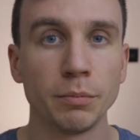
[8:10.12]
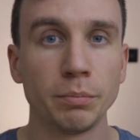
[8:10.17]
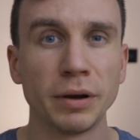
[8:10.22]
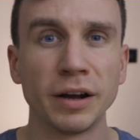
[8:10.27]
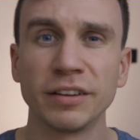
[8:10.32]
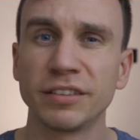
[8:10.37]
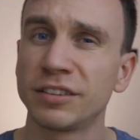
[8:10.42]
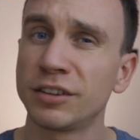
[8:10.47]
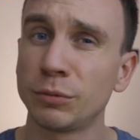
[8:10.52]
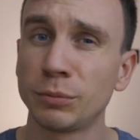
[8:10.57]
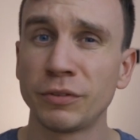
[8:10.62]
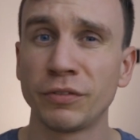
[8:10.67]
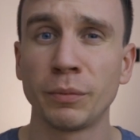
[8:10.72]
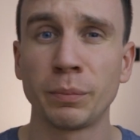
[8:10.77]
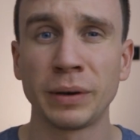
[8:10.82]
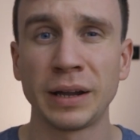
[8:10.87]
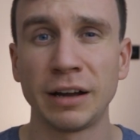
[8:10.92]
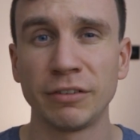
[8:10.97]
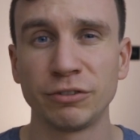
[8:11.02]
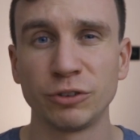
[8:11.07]
But some of the
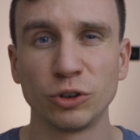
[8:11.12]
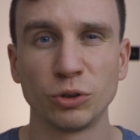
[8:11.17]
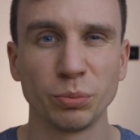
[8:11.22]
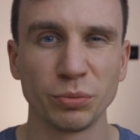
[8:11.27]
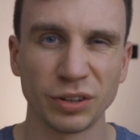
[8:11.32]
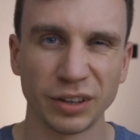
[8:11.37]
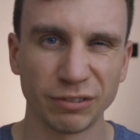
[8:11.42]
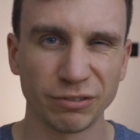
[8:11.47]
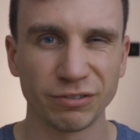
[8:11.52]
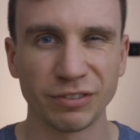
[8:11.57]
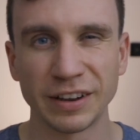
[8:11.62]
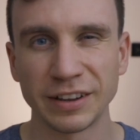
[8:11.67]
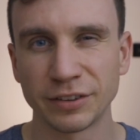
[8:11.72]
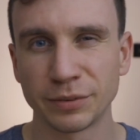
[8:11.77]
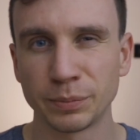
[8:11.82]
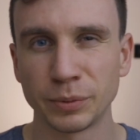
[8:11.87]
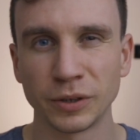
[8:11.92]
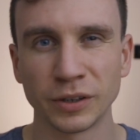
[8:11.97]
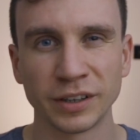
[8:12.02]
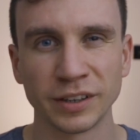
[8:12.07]
platforms like
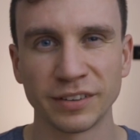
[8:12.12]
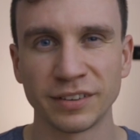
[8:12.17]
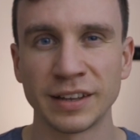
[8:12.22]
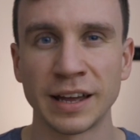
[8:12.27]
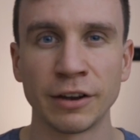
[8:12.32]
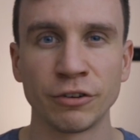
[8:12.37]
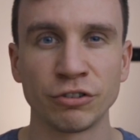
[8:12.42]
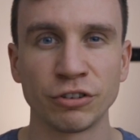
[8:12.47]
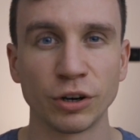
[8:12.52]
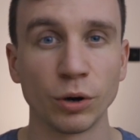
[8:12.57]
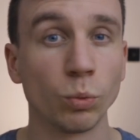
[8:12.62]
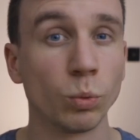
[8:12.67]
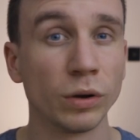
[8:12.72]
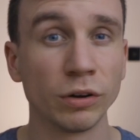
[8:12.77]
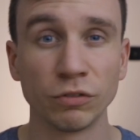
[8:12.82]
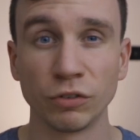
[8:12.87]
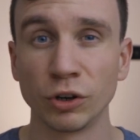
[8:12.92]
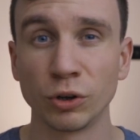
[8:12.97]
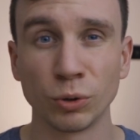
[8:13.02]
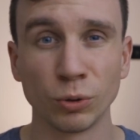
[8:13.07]
Facebook, etc.,
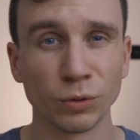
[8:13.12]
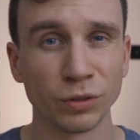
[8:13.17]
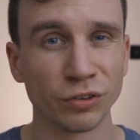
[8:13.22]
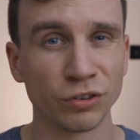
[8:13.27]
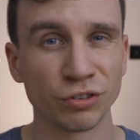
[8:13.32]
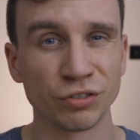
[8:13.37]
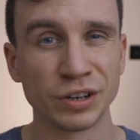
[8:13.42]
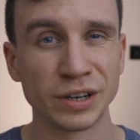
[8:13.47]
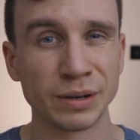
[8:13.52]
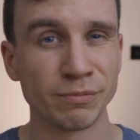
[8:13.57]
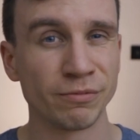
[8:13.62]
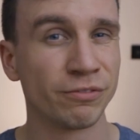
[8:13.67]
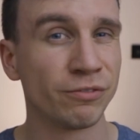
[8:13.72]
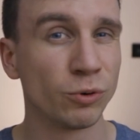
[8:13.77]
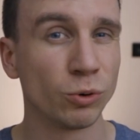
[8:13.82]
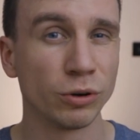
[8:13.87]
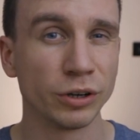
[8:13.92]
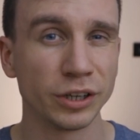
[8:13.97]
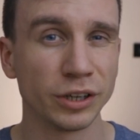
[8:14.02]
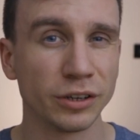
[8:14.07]
will record the stream
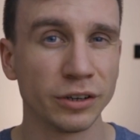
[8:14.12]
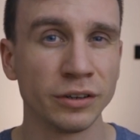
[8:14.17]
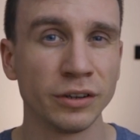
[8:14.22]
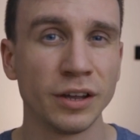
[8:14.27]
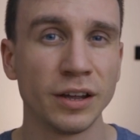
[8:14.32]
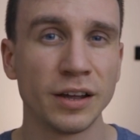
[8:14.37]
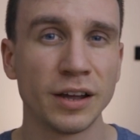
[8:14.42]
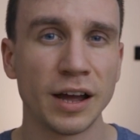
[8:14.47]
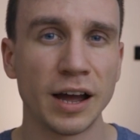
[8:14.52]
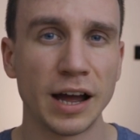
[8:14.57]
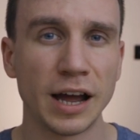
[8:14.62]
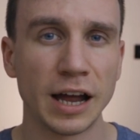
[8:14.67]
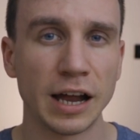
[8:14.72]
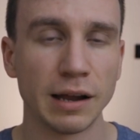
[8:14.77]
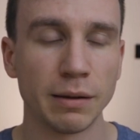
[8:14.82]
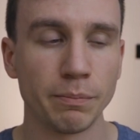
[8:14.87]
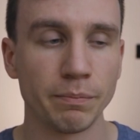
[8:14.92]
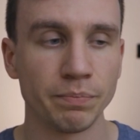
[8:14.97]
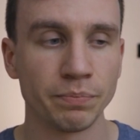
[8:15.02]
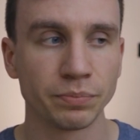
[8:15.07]
for you.
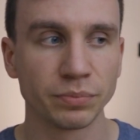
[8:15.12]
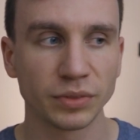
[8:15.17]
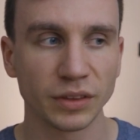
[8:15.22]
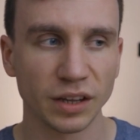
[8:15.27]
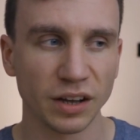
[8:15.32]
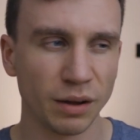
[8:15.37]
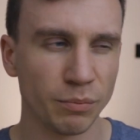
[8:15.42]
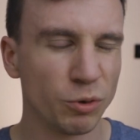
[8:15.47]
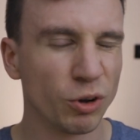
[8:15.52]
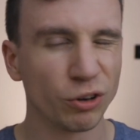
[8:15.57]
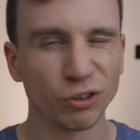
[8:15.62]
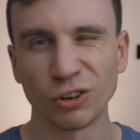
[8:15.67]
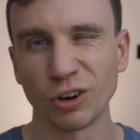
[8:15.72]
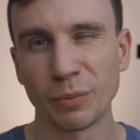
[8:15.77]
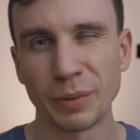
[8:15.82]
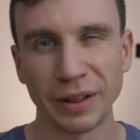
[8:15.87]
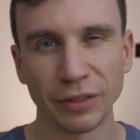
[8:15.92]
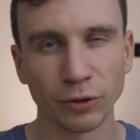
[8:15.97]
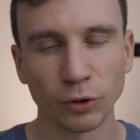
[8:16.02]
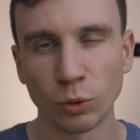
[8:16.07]
Um, I'm not sure
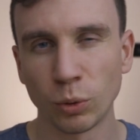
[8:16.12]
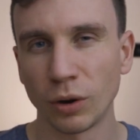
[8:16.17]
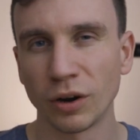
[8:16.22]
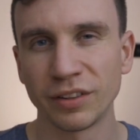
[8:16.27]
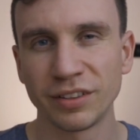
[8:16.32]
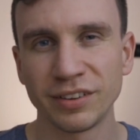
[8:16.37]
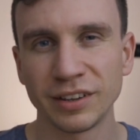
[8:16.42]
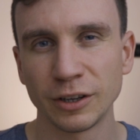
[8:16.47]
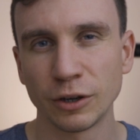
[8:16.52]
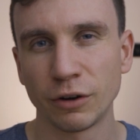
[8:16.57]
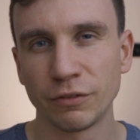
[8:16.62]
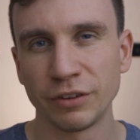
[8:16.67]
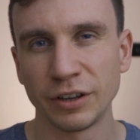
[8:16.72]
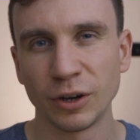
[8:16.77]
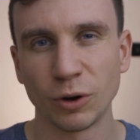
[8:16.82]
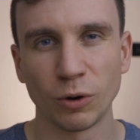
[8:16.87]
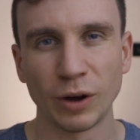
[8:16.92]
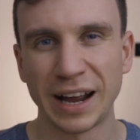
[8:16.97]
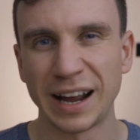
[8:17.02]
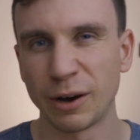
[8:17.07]
about the quality of
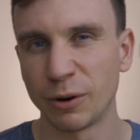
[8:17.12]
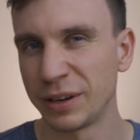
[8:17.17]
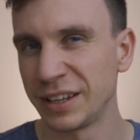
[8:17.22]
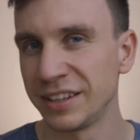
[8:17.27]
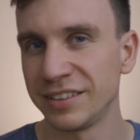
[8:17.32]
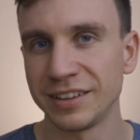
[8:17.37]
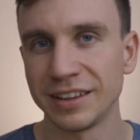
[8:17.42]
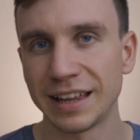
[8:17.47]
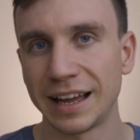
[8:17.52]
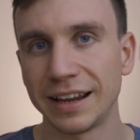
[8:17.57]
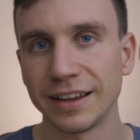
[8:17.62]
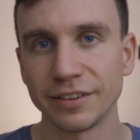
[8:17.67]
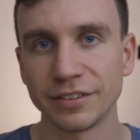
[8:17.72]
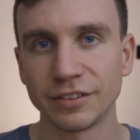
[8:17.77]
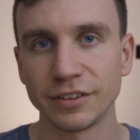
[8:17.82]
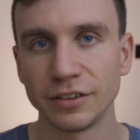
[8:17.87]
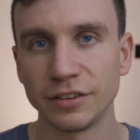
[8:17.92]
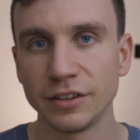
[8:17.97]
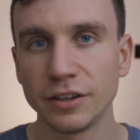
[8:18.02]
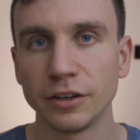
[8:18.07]
it or how easy that is
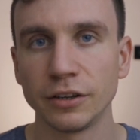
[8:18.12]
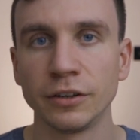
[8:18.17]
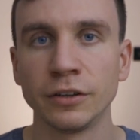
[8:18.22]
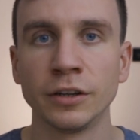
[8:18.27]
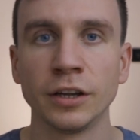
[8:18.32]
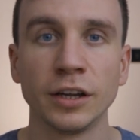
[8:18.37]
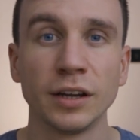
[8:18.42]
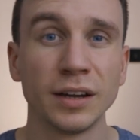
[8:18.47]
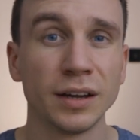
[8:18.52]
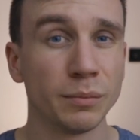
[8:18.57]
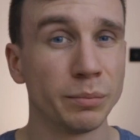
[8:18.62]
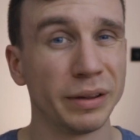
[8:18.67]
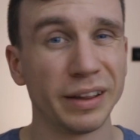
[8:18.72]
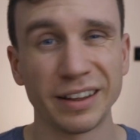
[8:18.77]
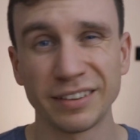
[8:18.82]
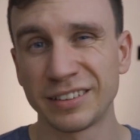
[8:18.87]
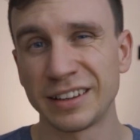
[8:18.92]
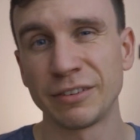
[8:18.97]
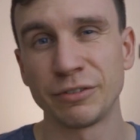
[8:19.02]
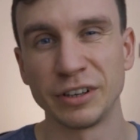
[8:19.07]
to do, but
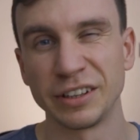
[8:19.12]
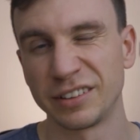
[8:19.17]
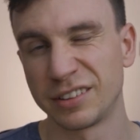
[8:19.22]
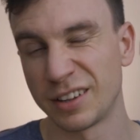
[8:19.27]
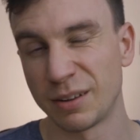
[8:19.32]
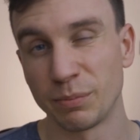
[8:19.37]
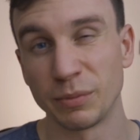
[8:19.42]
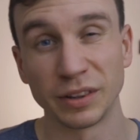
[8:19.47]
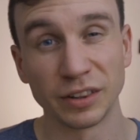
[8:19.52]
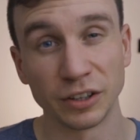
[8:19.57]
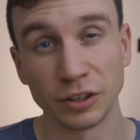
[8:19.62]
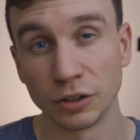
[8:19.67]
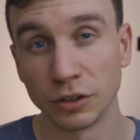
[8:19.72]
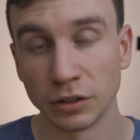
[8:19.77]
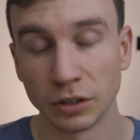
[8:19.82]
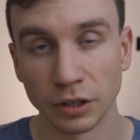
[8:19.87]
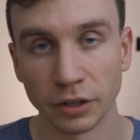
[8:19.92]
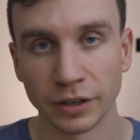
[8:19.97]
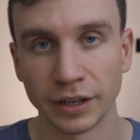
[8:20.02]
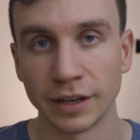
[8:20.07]
that's definitely something that you
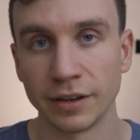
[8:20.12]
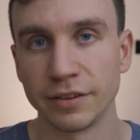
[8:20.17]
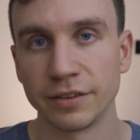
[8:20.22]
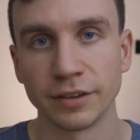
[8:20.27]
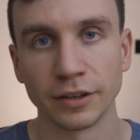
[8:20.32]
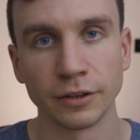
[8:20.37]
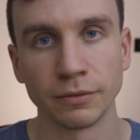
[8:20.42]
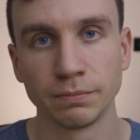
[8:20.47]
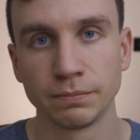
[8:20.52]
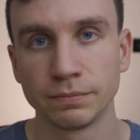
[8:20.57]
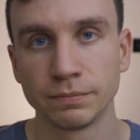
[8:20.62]
could look into.